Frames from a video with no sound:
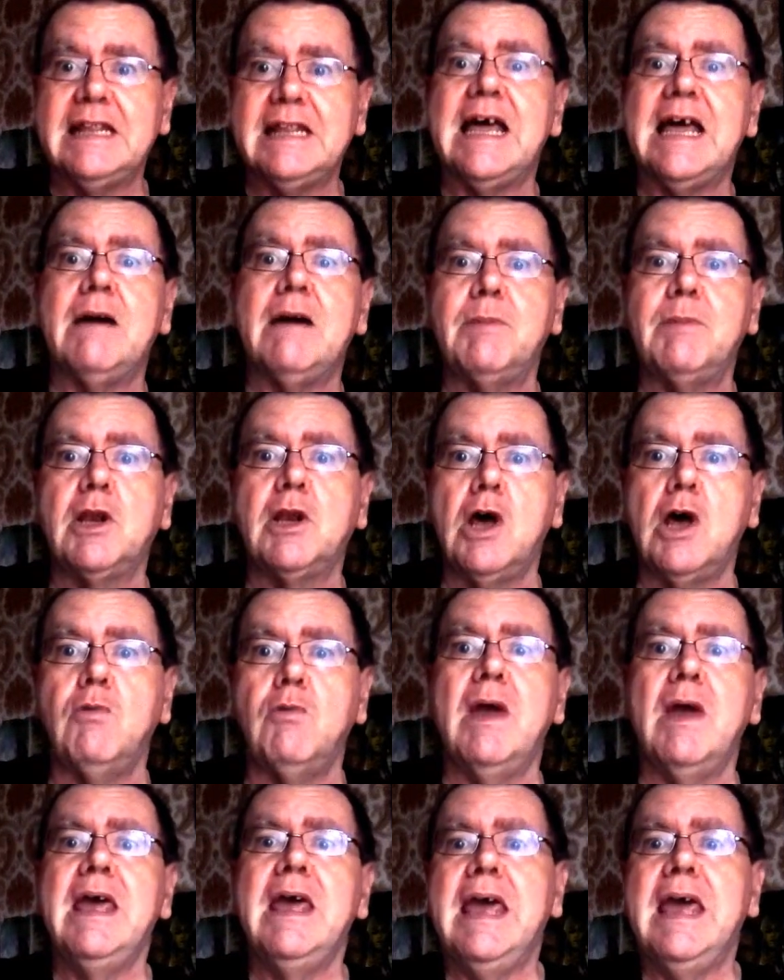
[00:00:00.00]
down
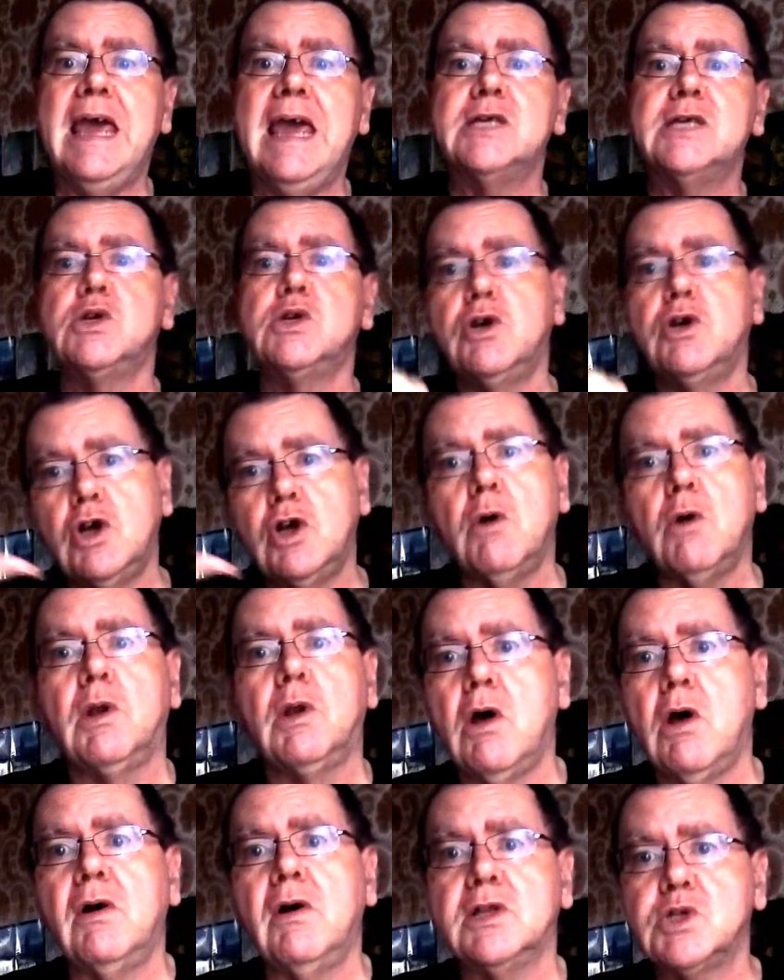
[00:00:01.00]
below so you can go
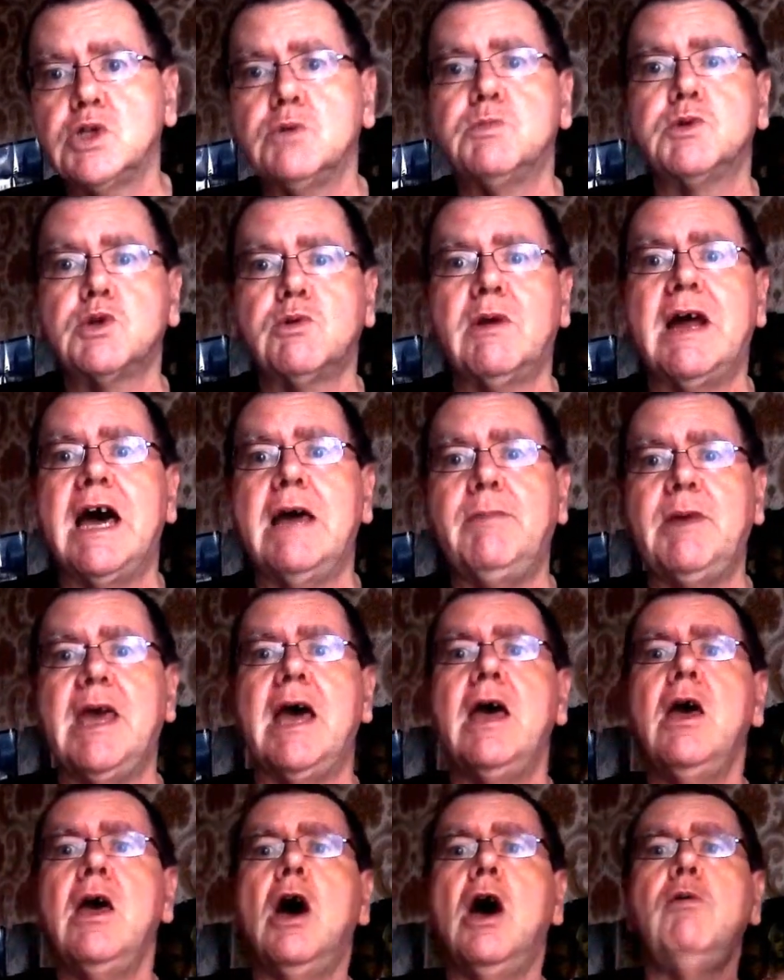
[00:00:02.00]
along and subscribe.
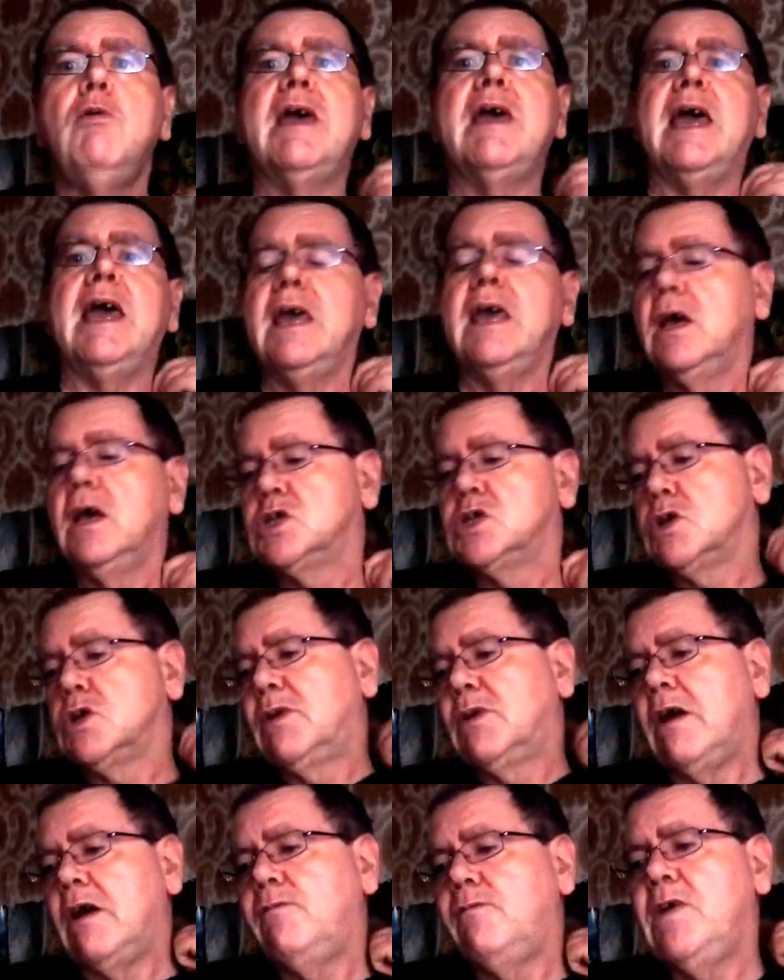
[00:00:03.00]
Yeah, okay, so
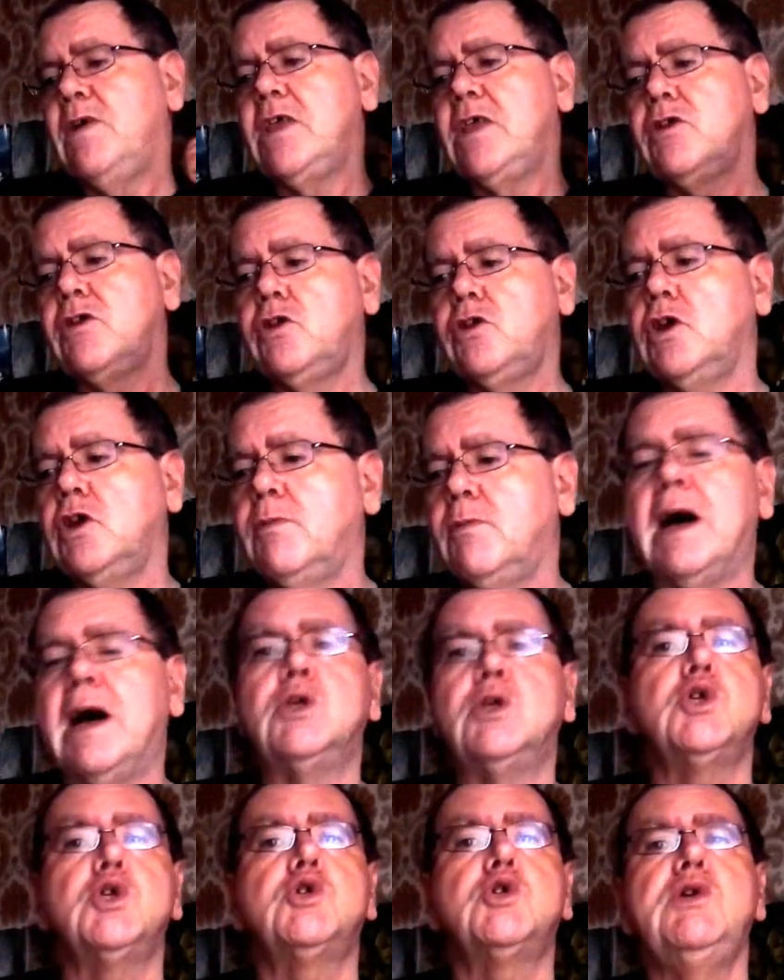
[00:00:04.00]
without further ado,
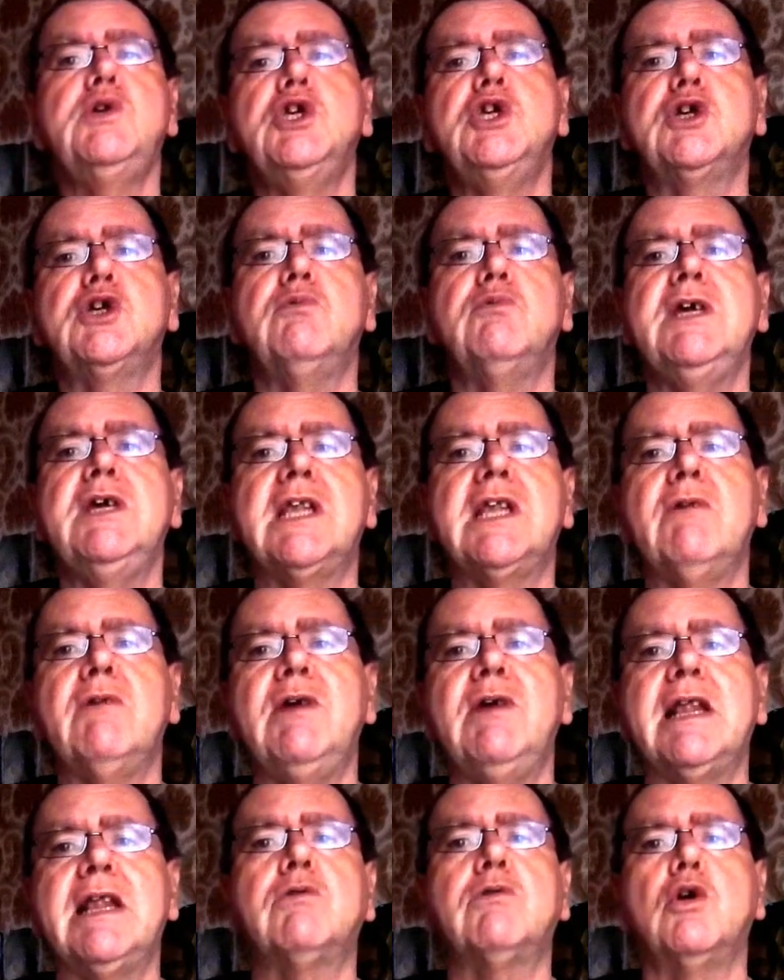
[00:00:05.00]
I'll just
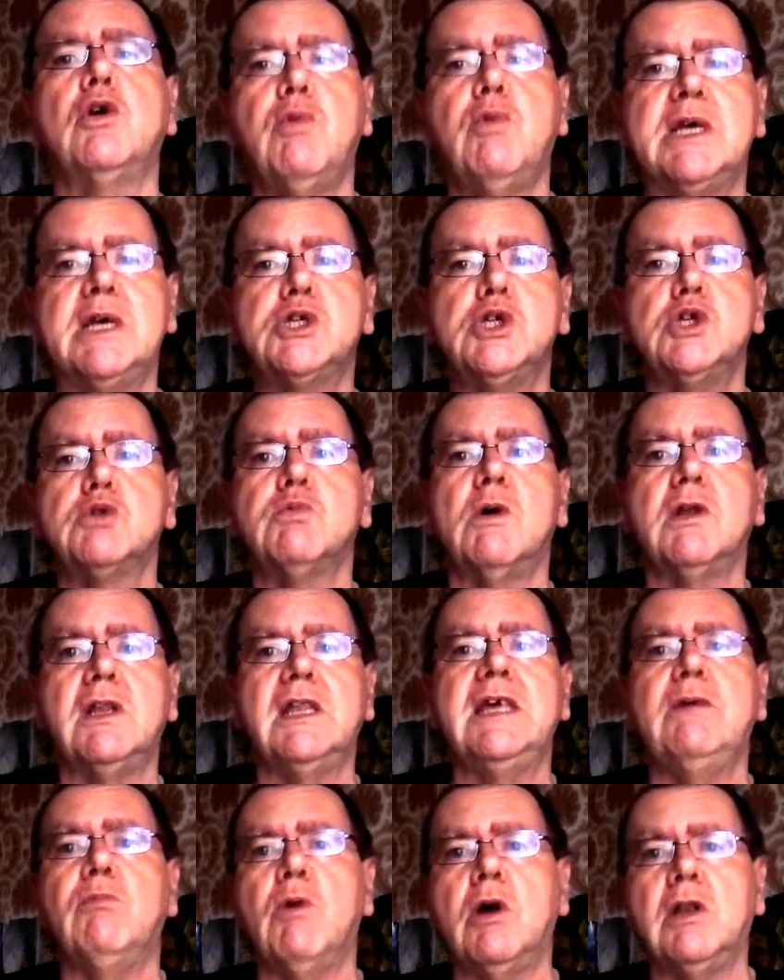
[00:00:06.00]
read out the questions
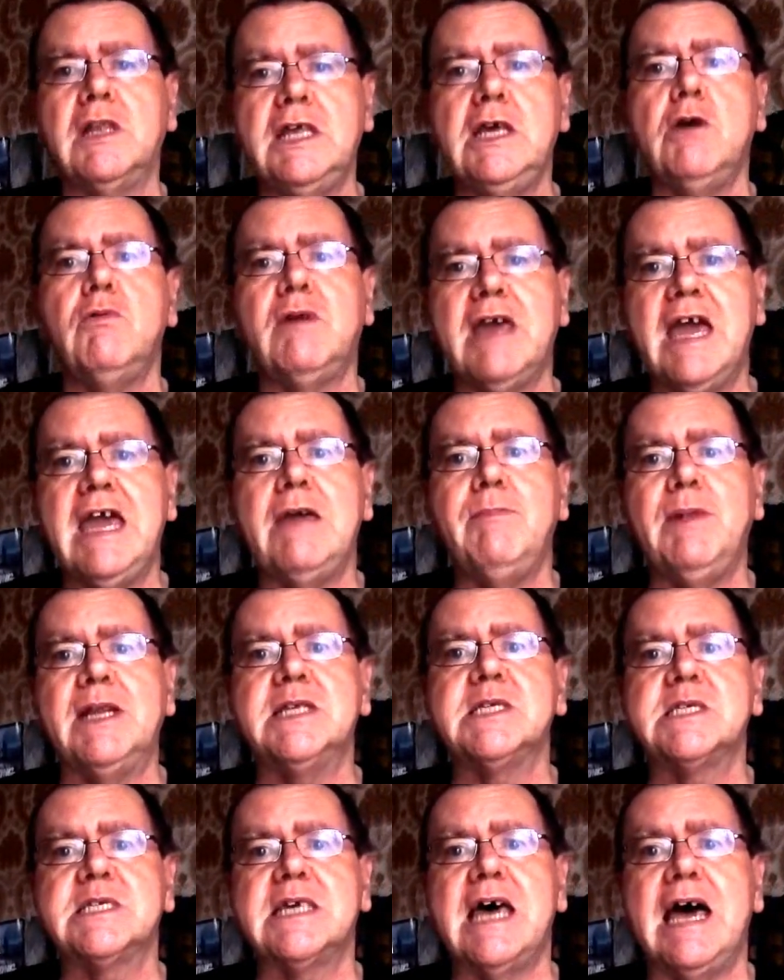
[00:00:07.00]
what Leo gave me
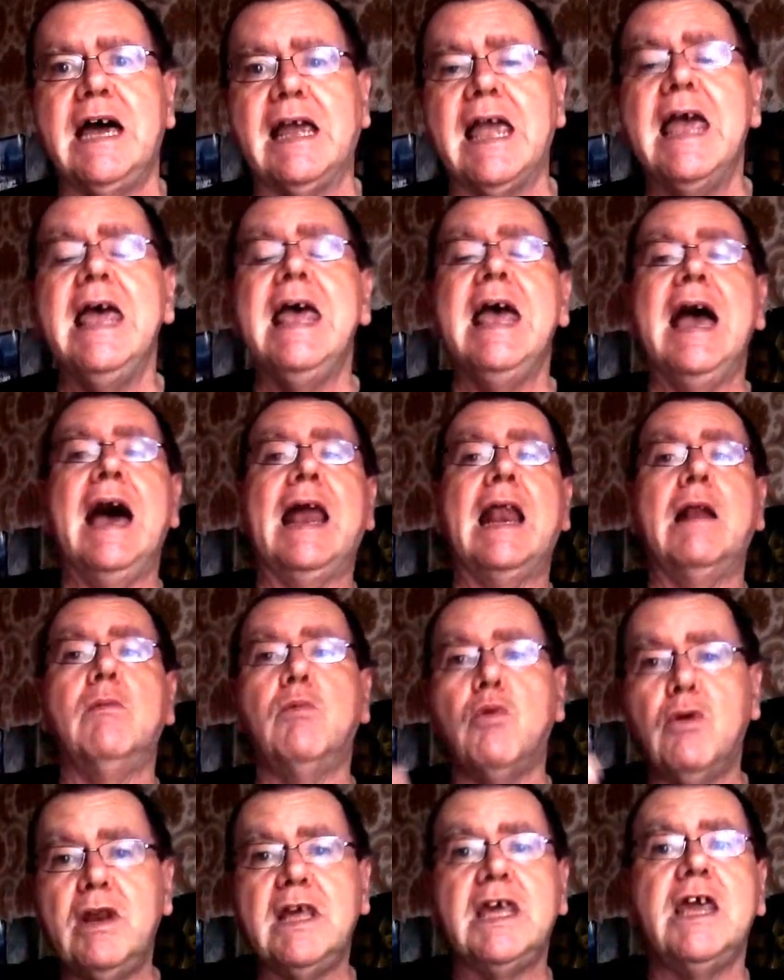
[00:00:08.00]
in his tag, and
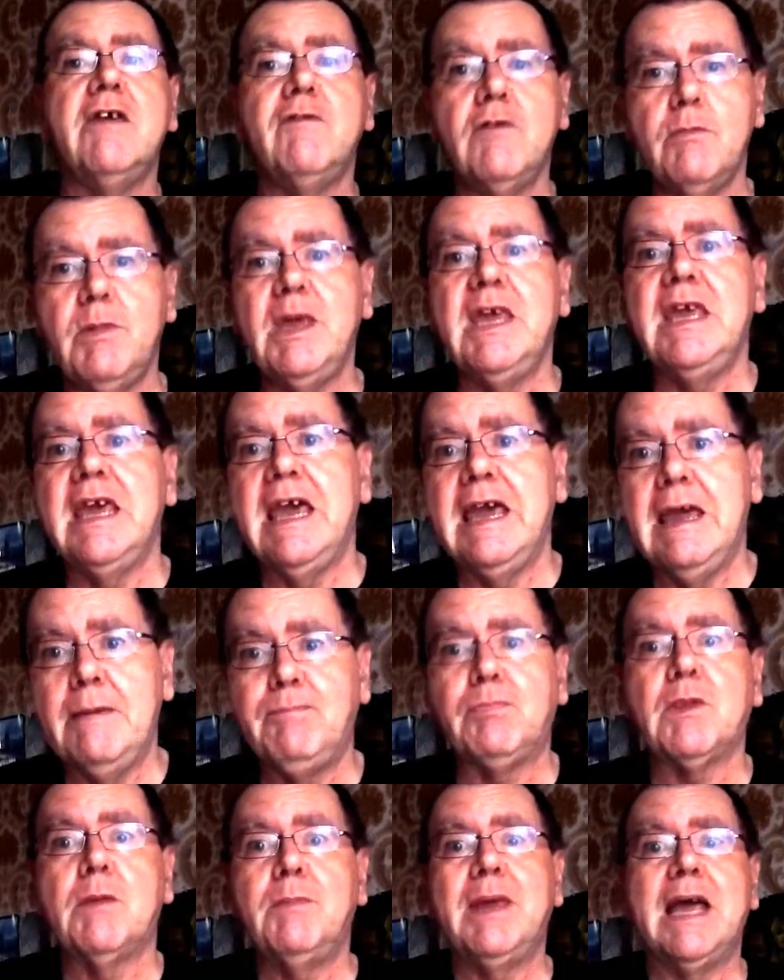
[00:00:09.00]
I'm going to give you
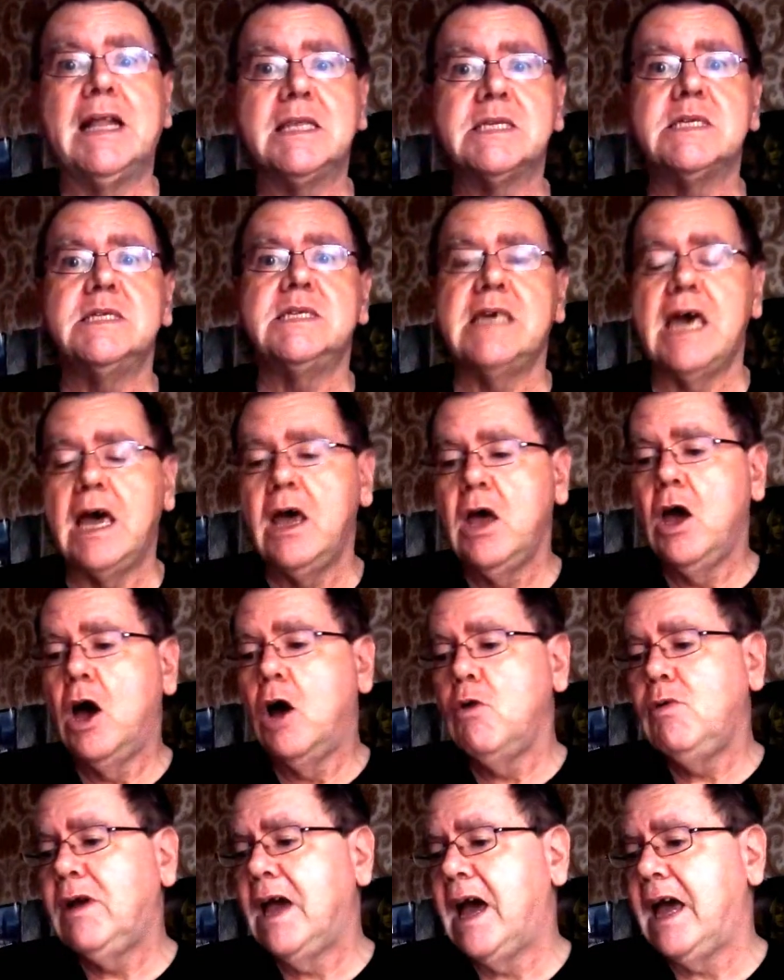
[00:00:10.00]
my answers. Yeah,
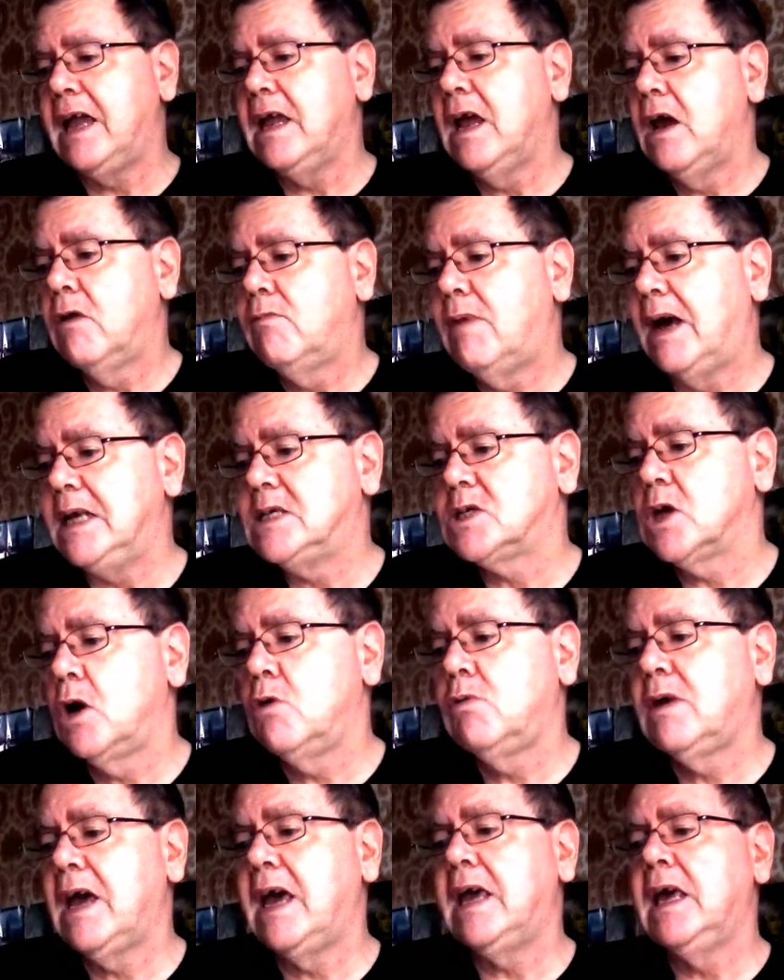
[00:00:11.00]
okay, right,
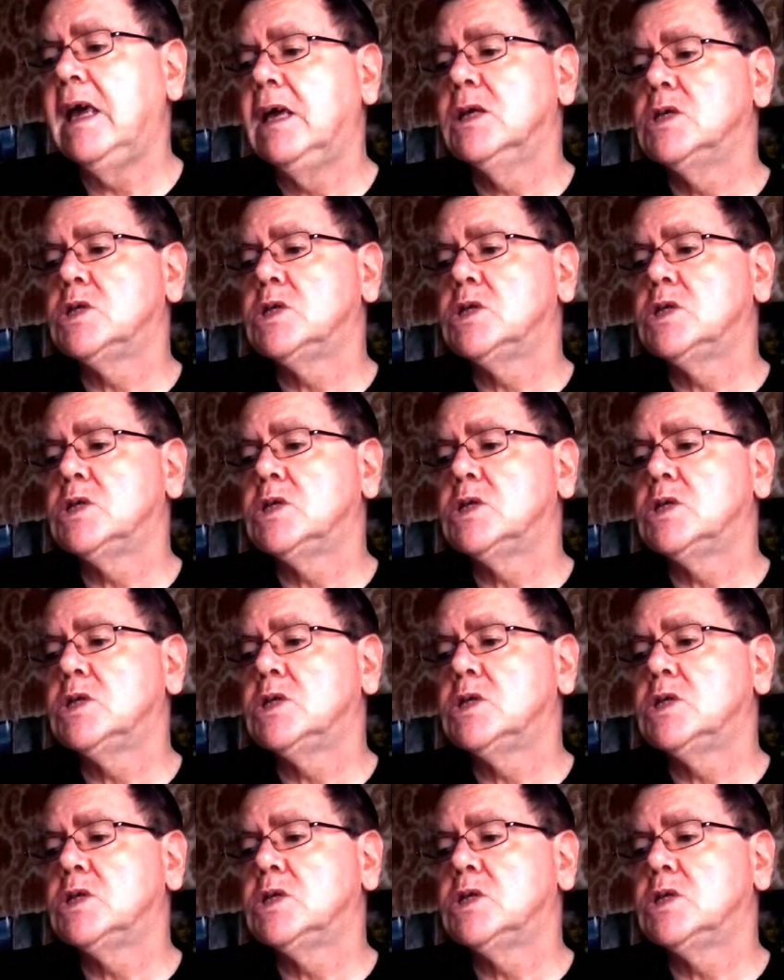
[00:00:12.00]
okay.